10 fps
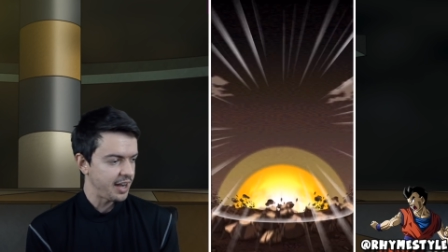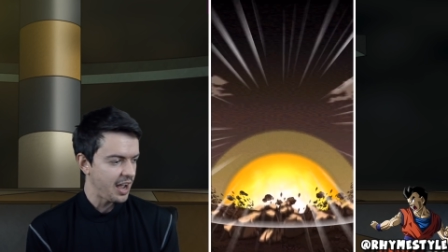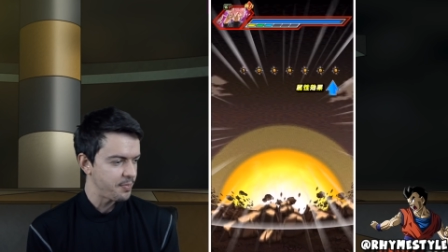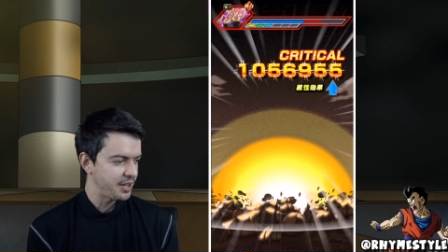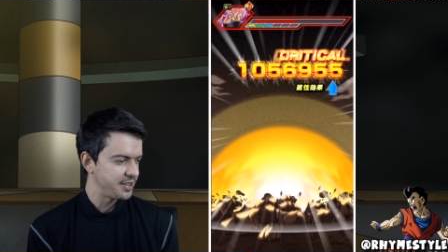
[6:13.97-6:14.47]

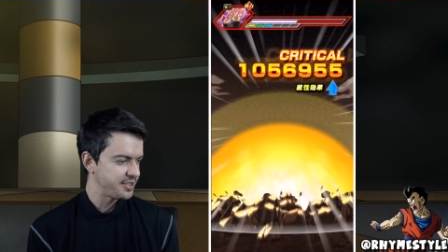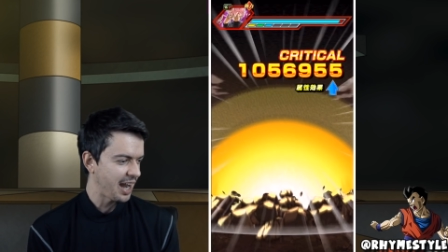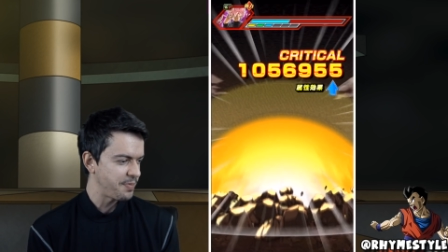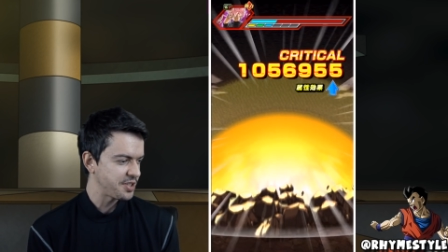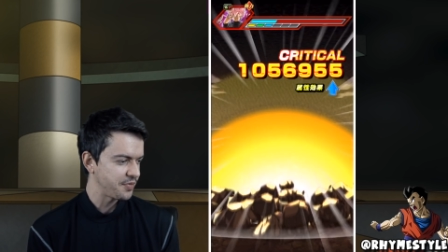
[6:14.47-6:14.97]
now because
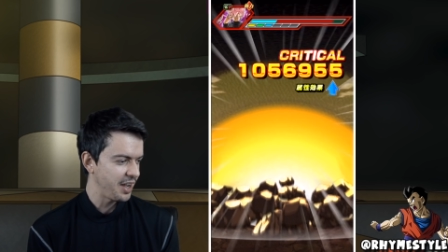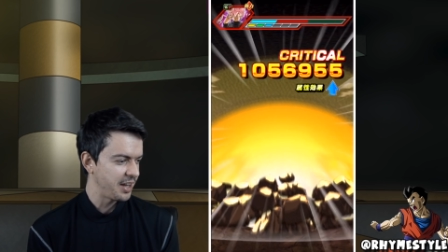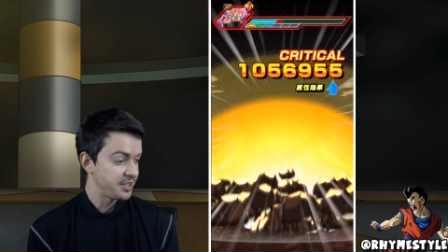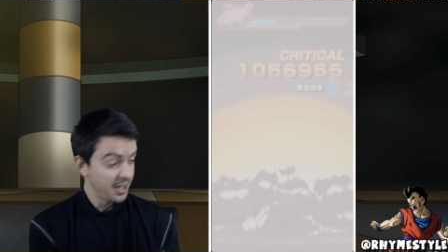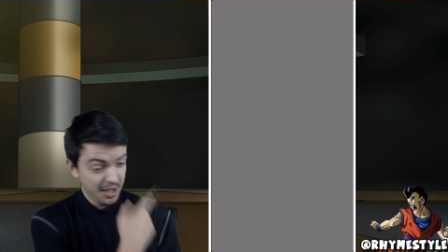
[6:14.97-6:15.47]
type
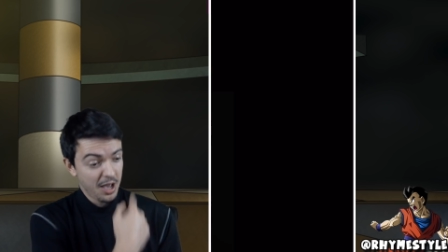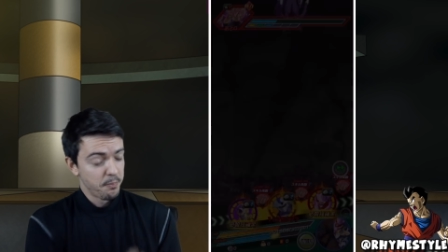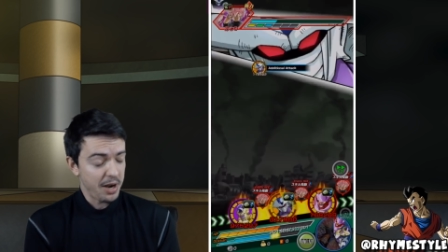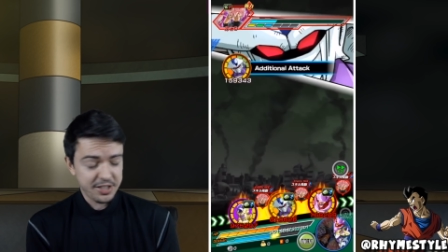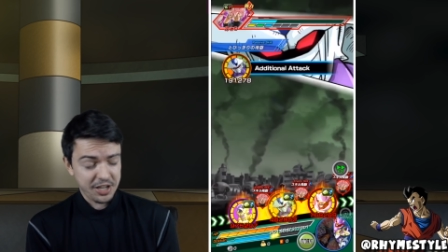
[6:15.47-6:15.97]
disadvantage.
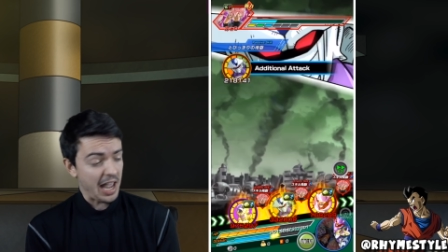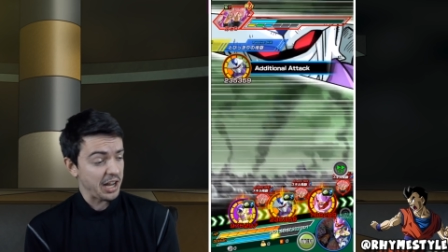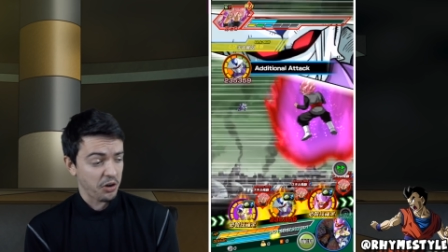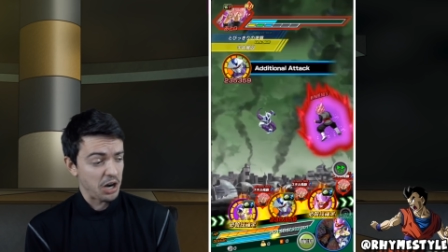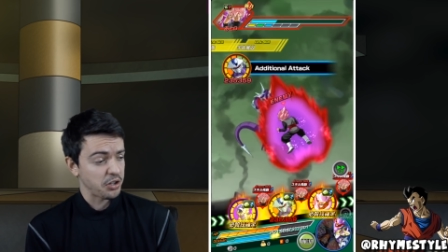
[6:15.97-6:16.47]
But it's okay.
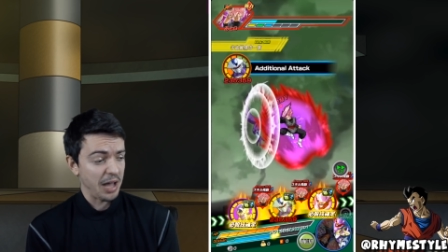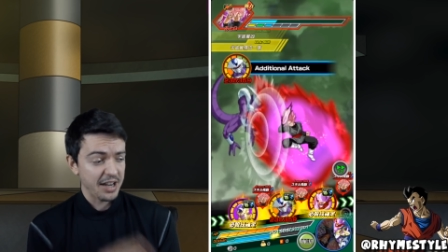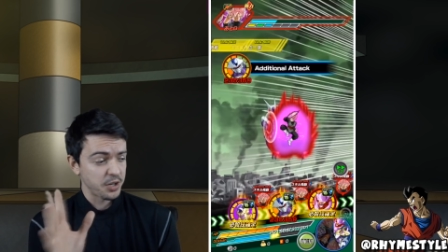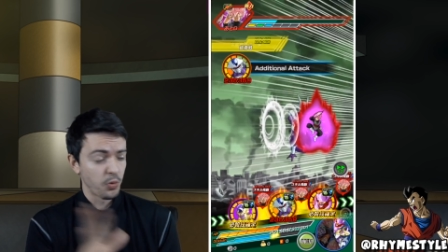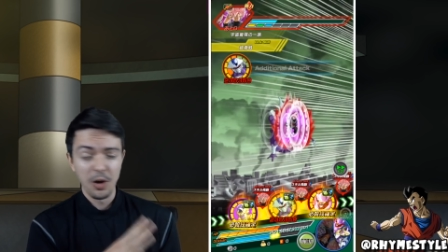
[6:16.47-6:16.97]
The critical
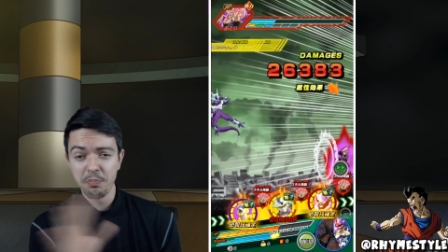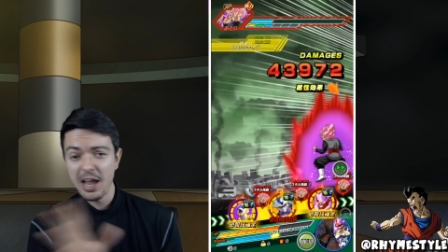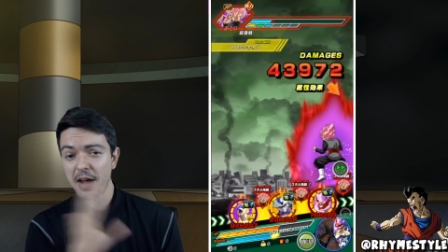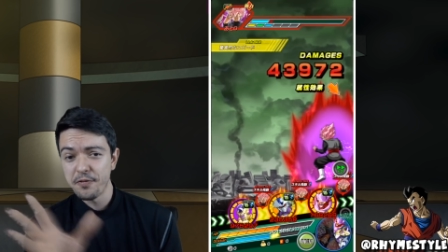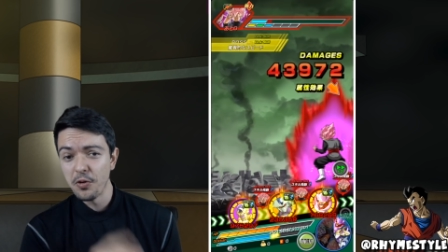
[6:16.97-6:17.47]
actually
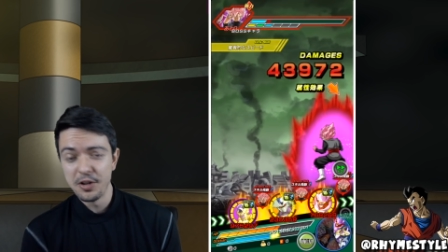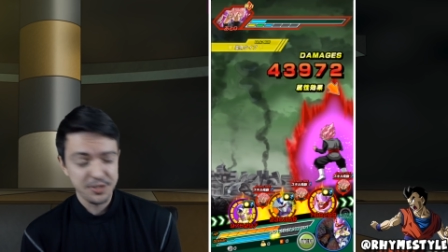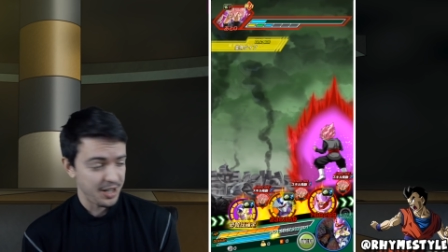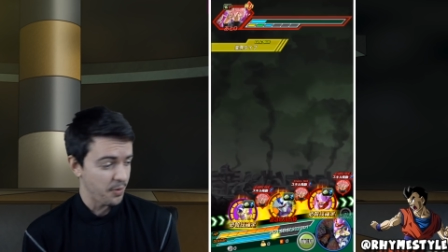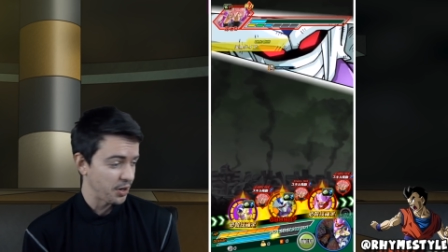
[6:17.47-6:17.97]
made up for it,
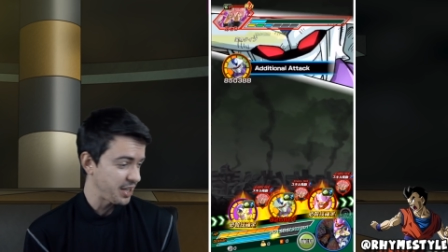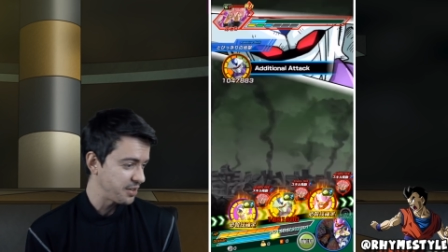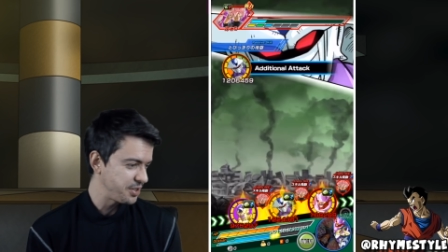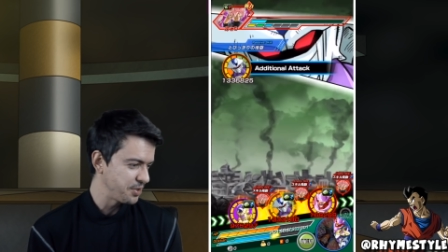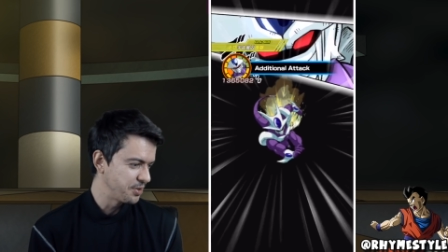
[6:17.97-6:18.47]
so that worked
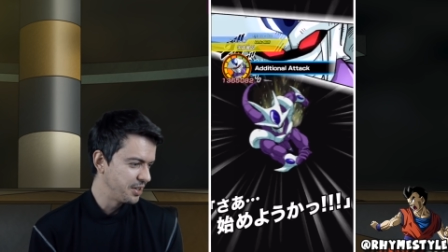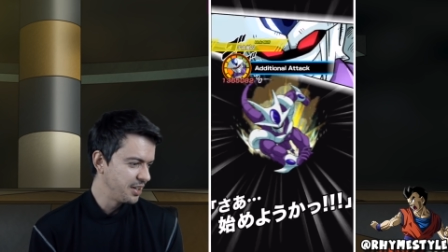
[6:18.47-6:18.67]
out too